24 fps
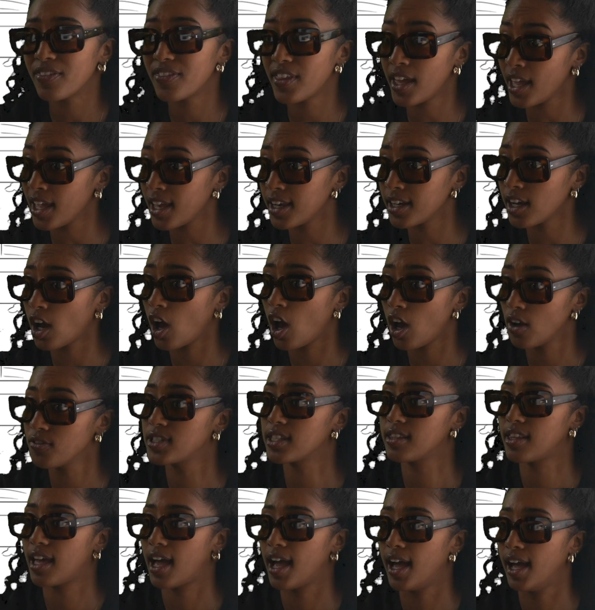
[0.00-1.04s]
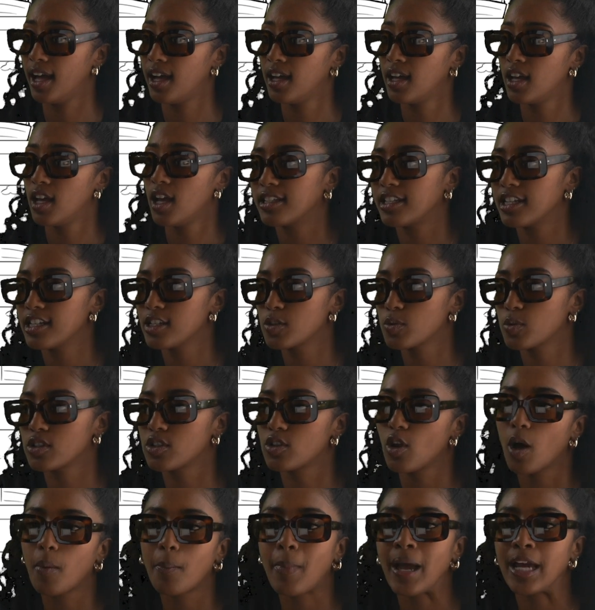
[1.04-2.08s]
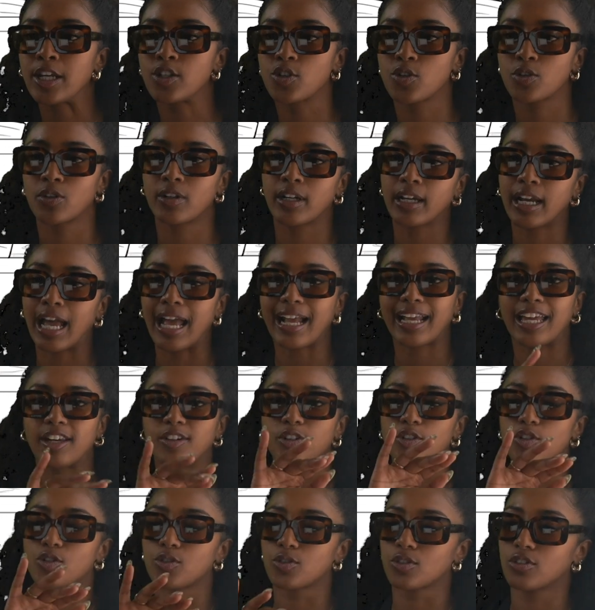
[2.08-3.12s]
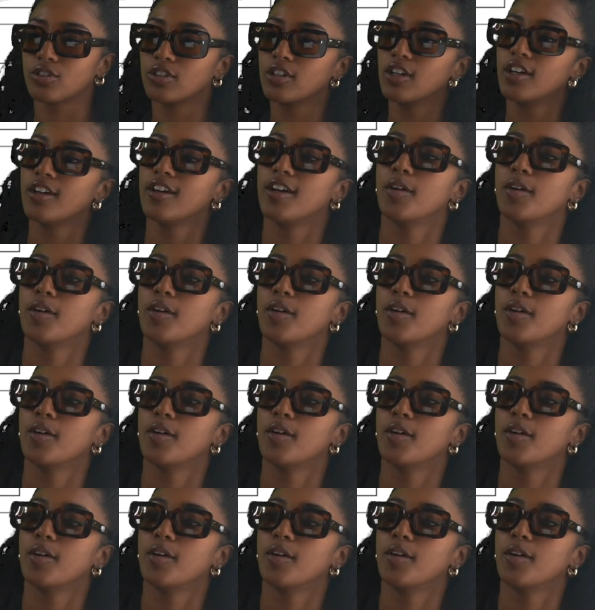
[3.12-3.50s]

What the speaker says: Then after that, this was not my drawing, I cannot draw.